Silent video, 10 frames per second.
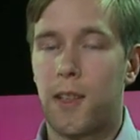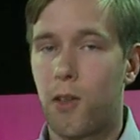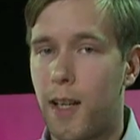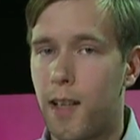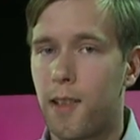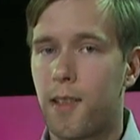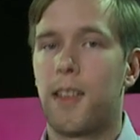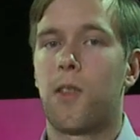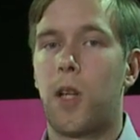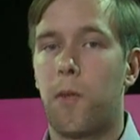at our hands
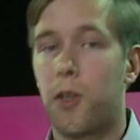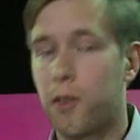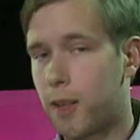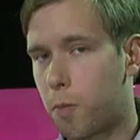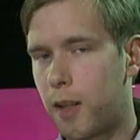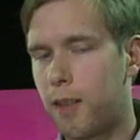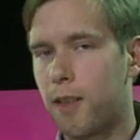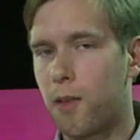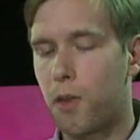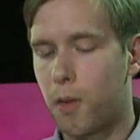since we have not yet paid
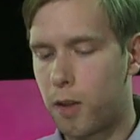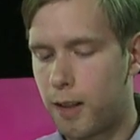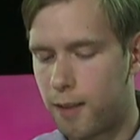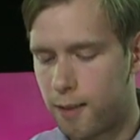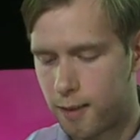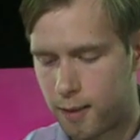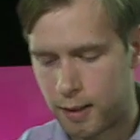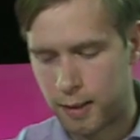it to someone else.